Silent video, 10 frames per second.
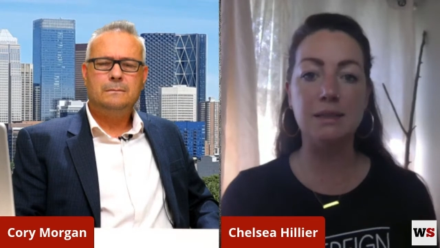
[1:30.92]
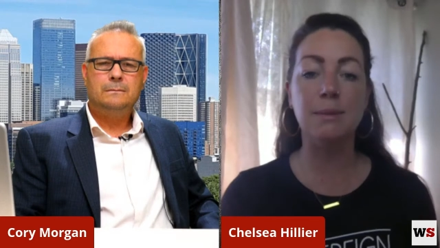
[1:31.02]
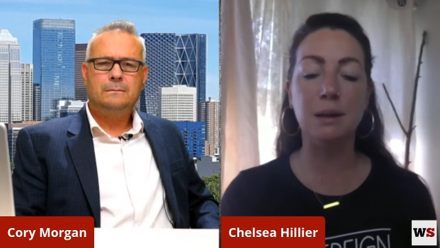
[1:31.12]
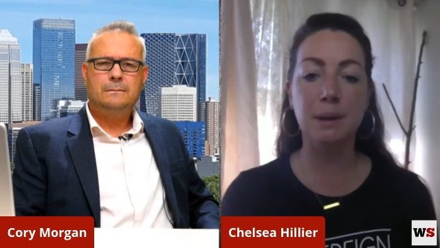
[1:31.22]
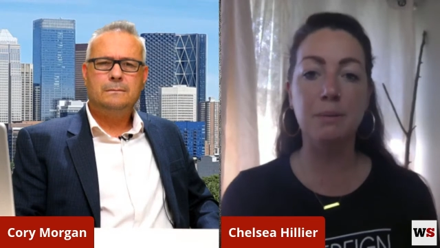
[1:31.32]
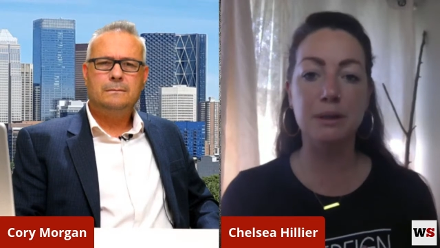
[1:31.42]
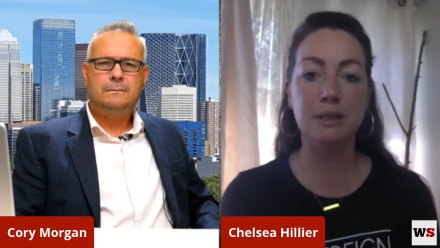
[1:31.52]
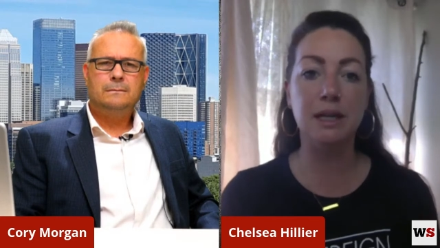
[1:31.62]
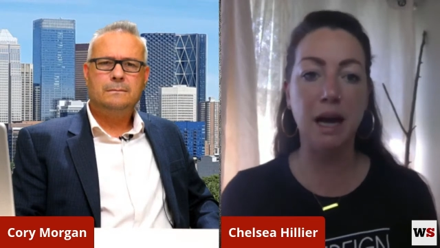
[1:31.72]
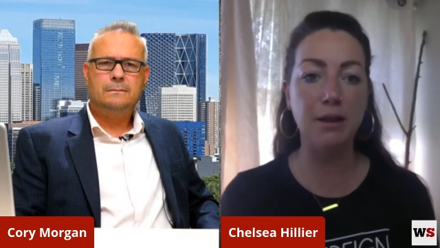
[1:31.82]
Speaker 1: many people
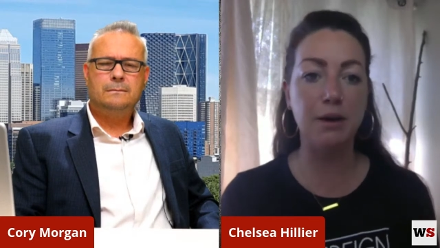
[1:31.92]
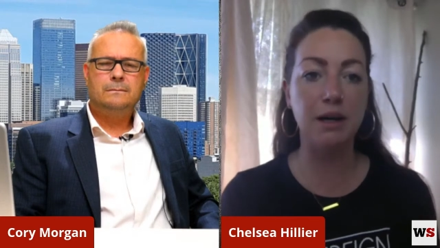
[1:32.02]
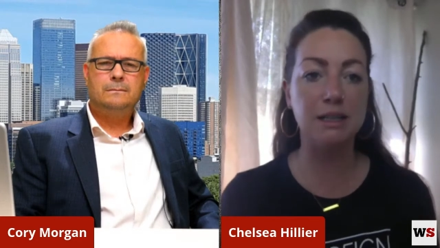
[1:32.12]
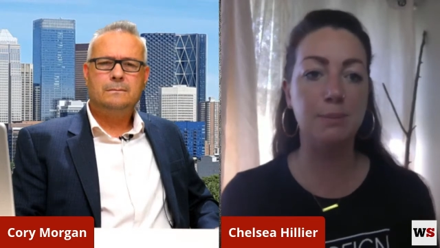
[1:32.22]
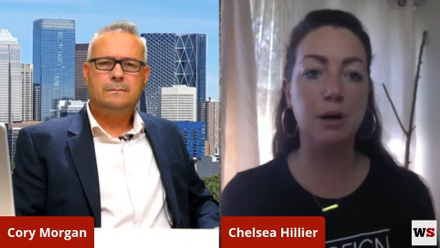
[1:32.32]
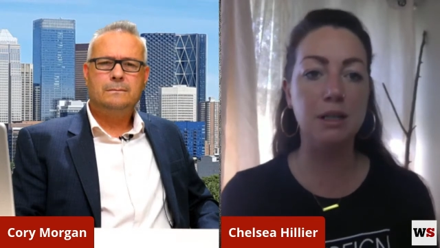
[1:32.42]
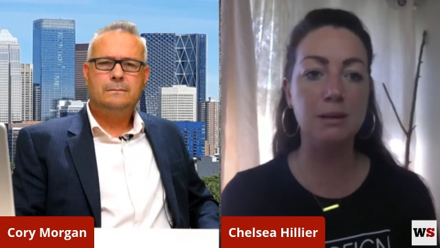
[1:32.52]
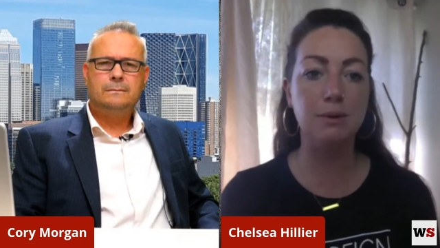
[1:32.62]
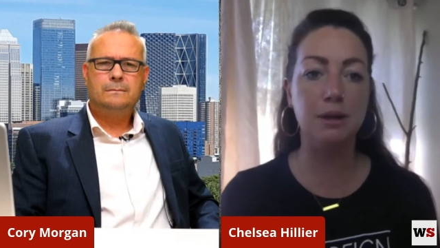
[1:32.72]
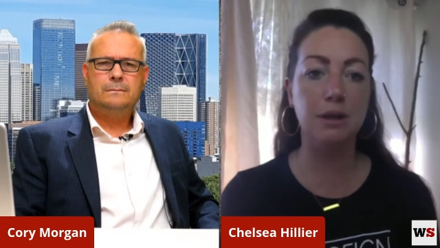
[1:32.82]
together as
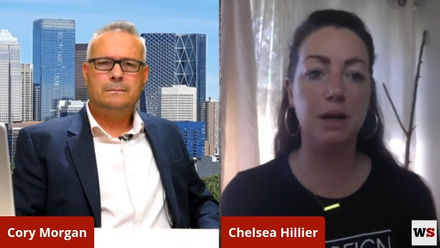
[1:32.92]
possible.